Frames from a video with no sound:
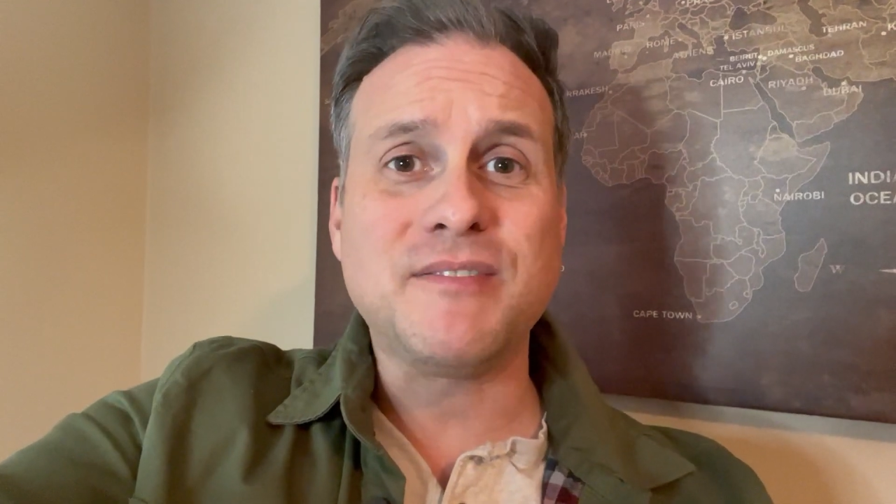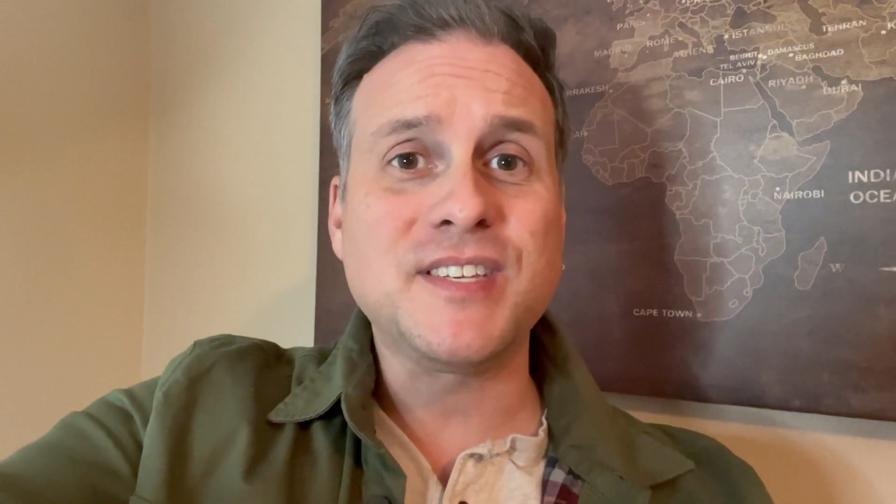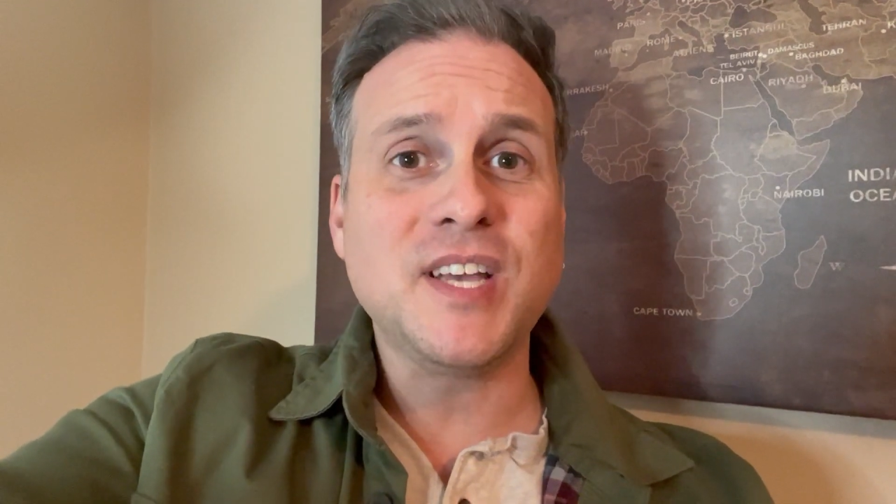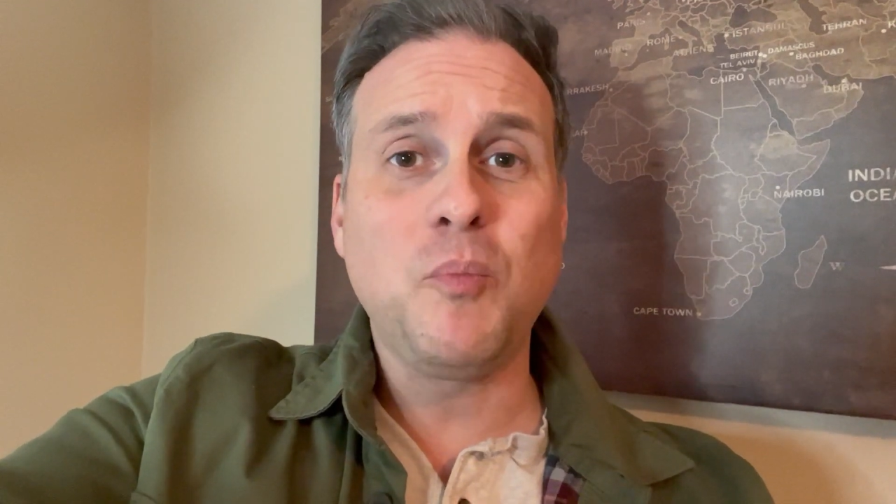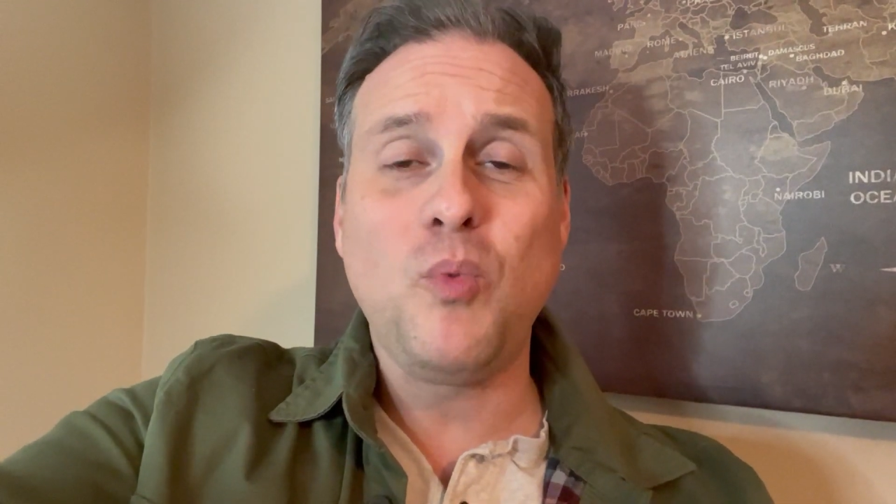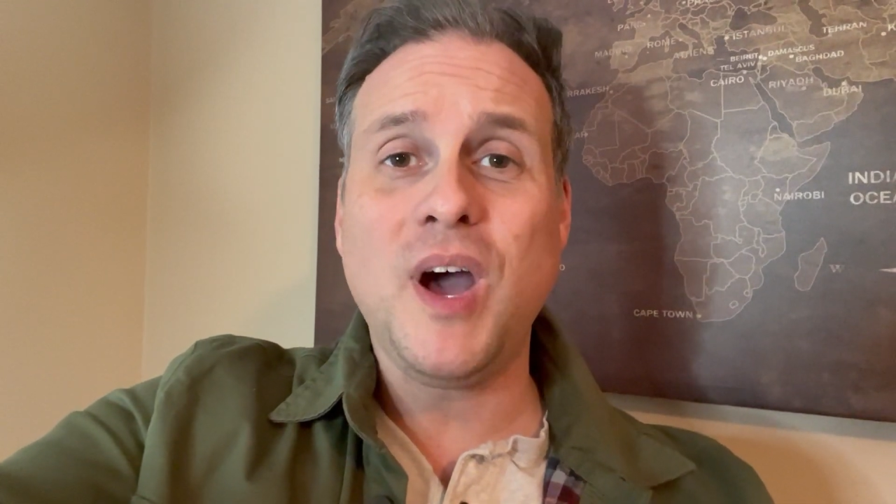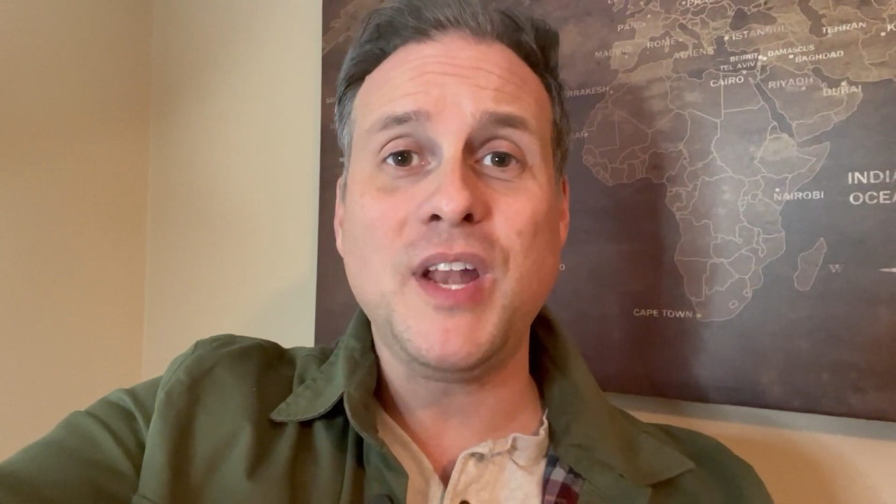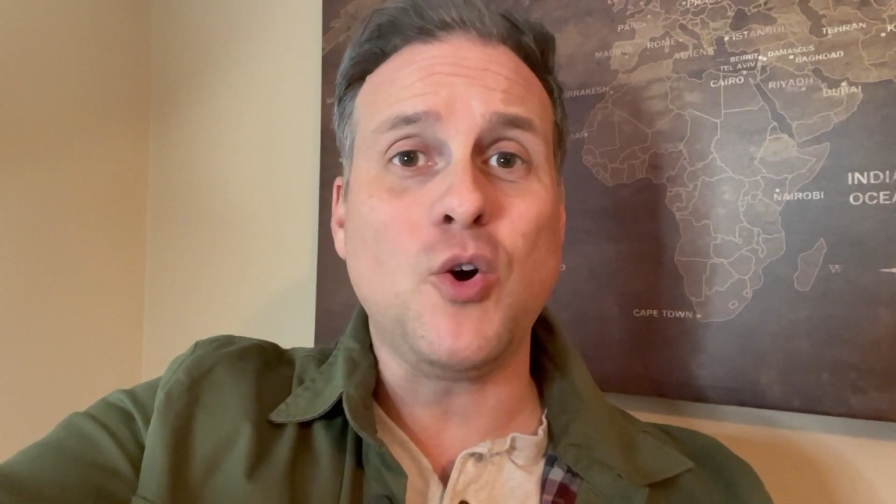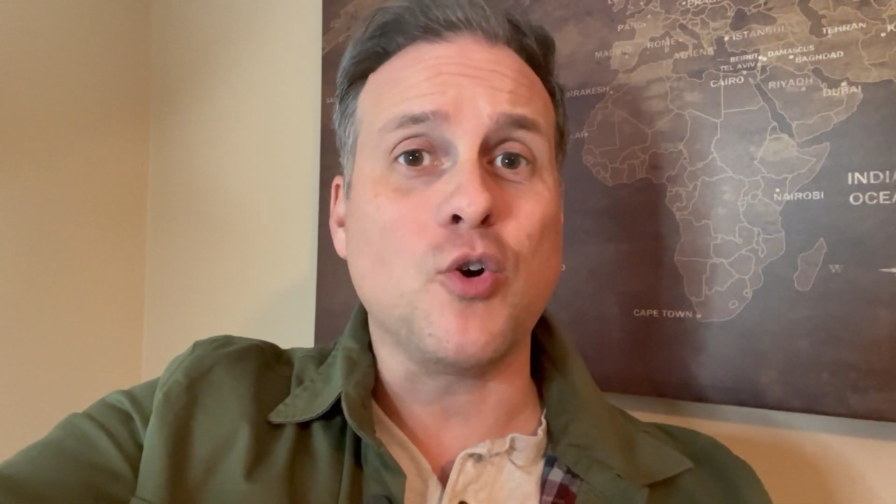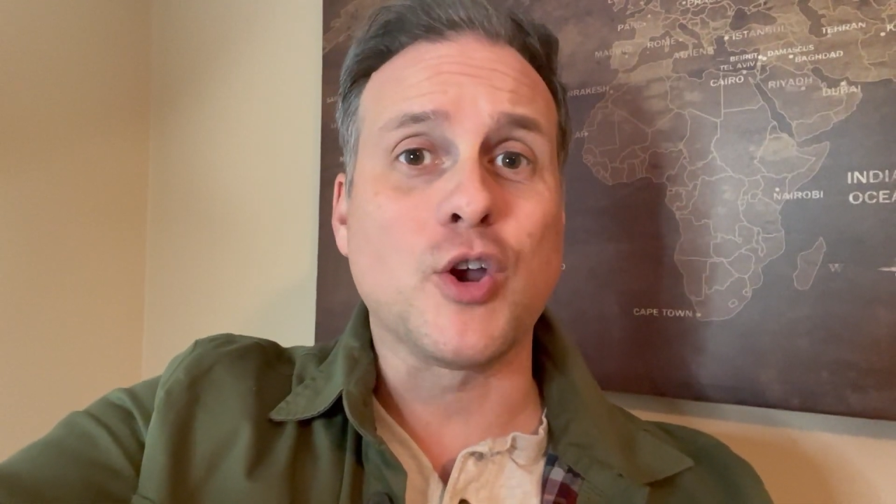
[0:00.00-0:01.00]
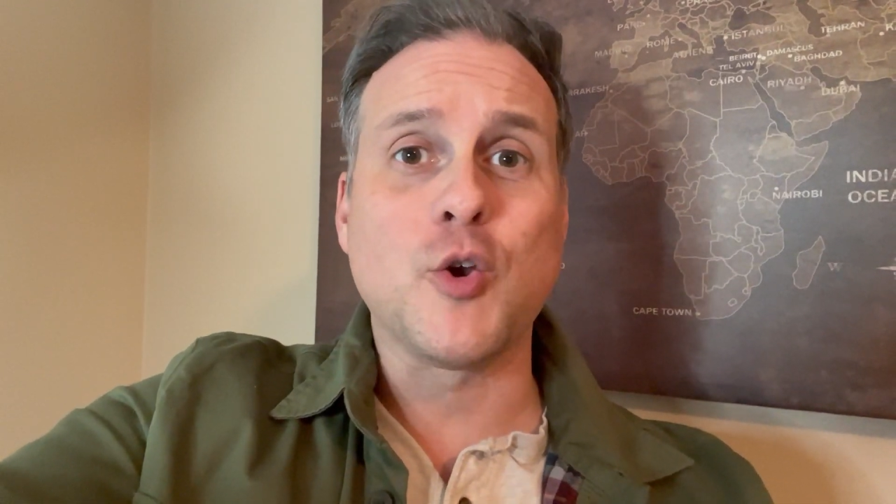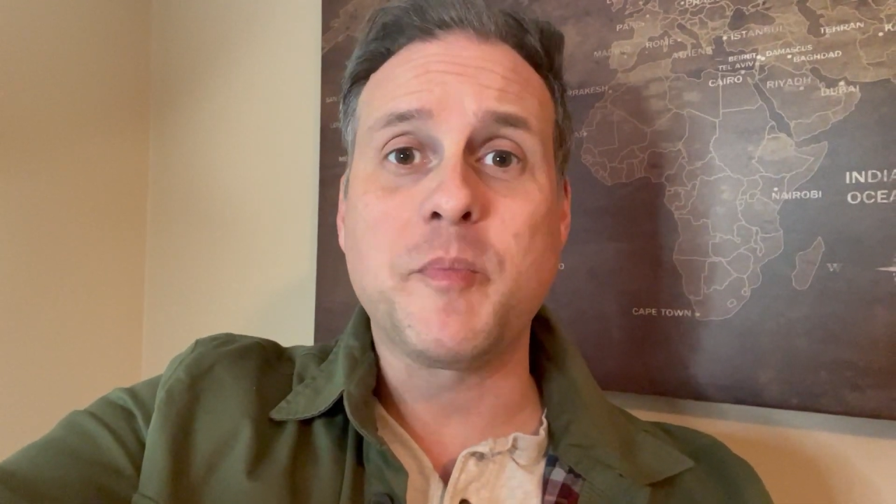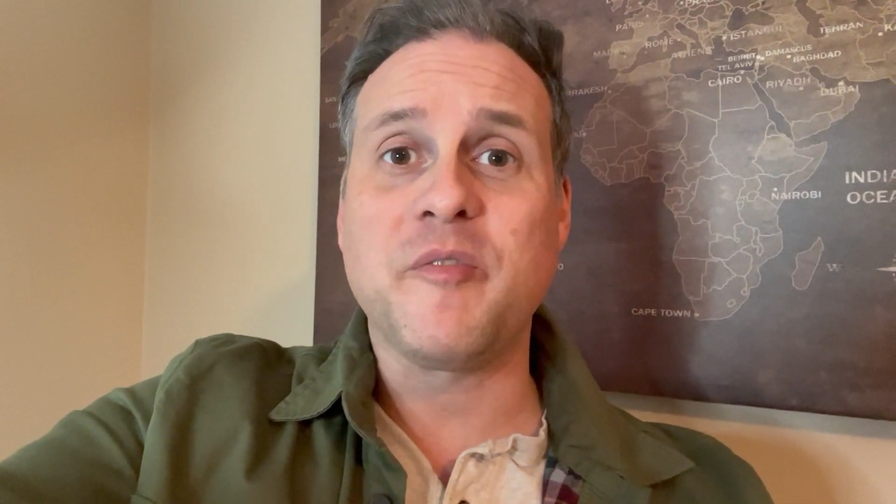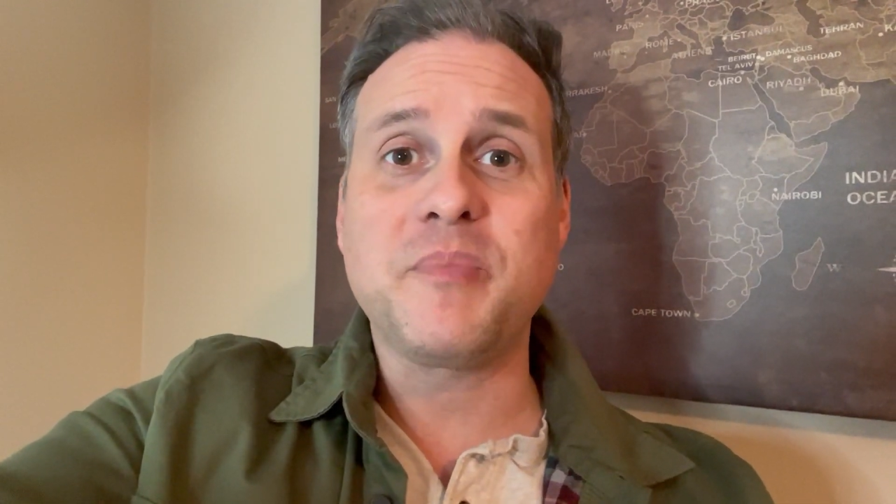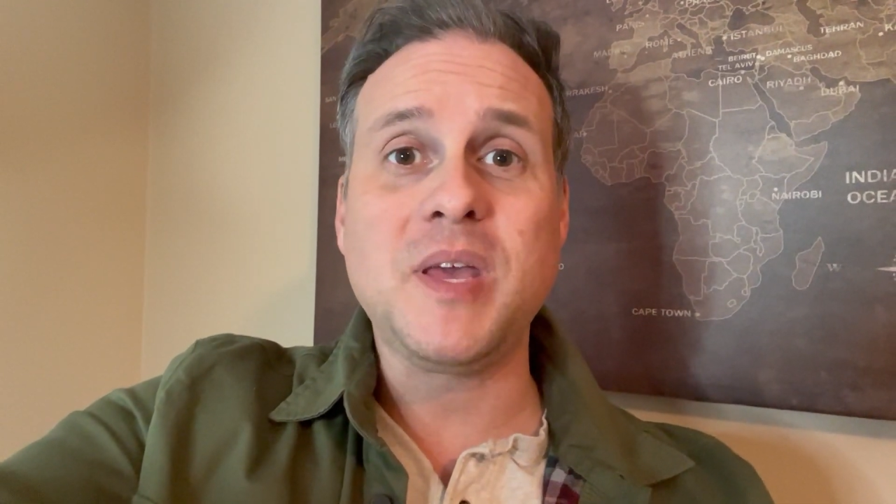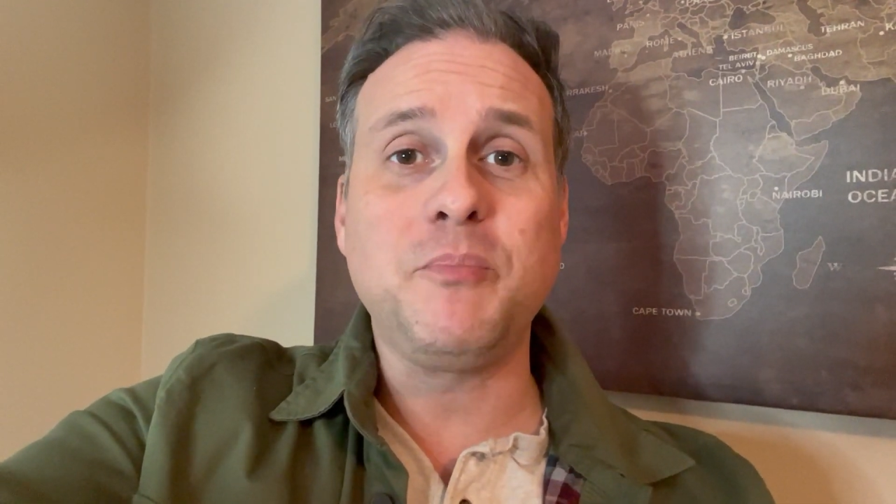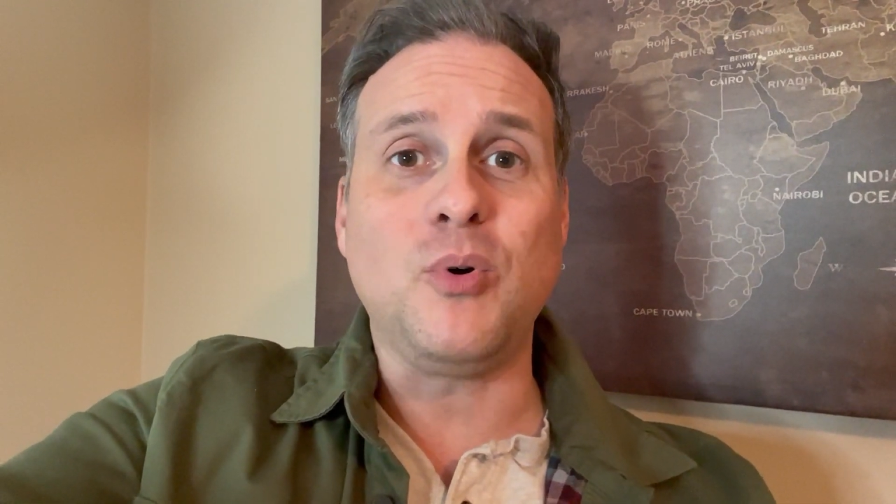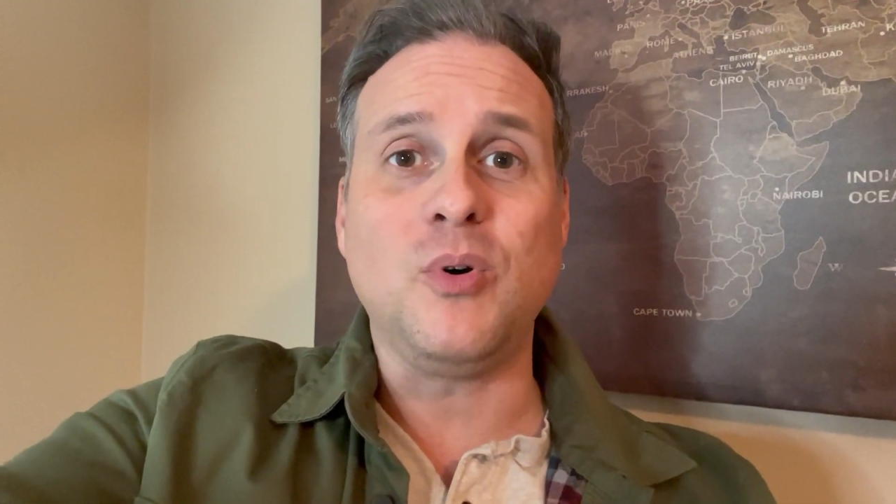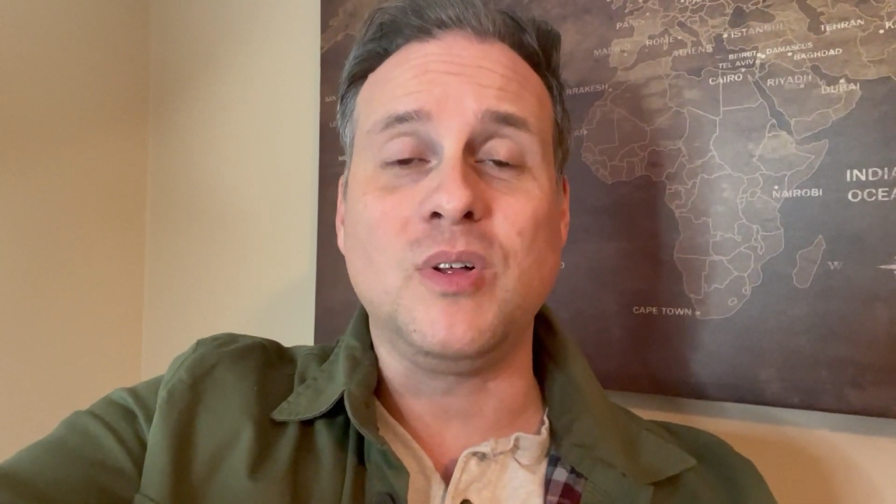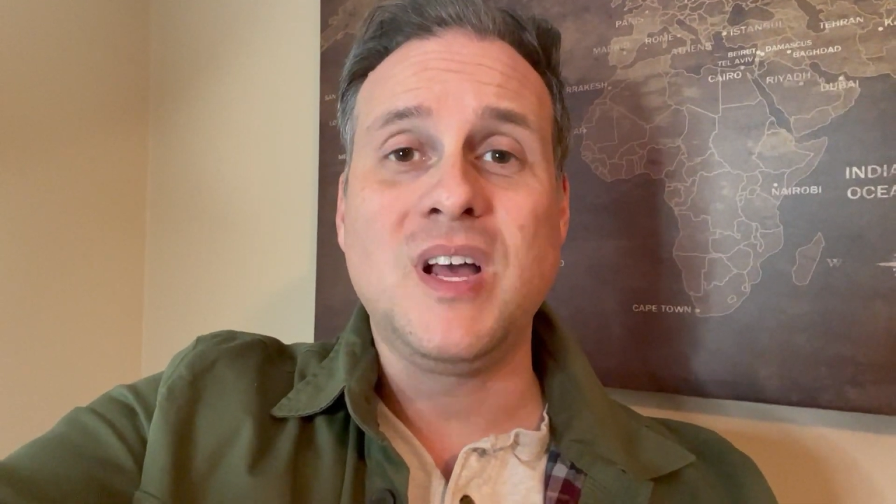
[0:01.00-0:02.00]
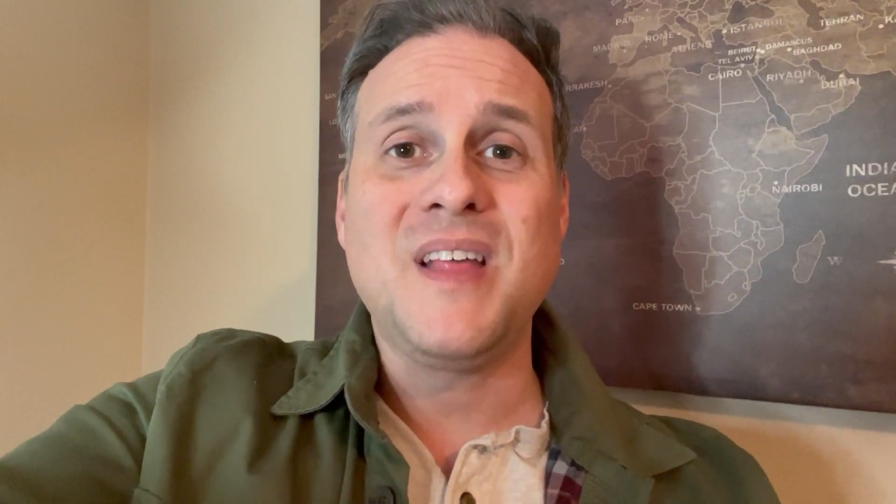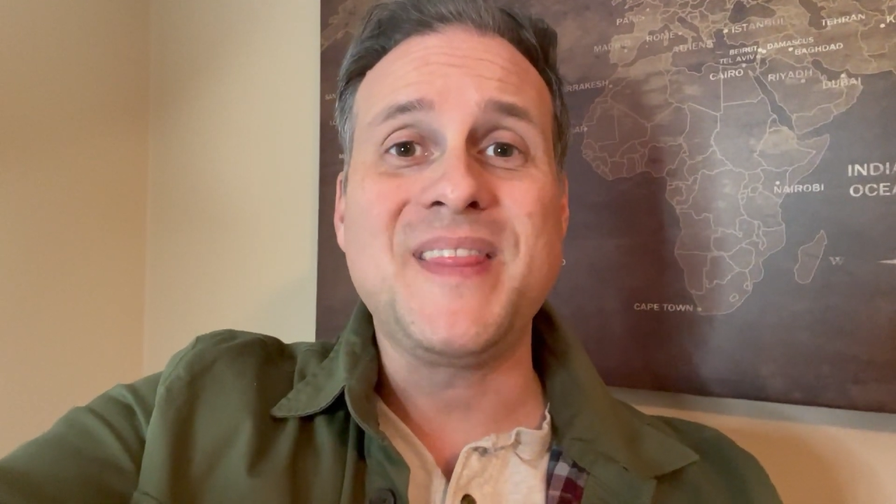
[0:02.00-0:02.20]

someone or a group of people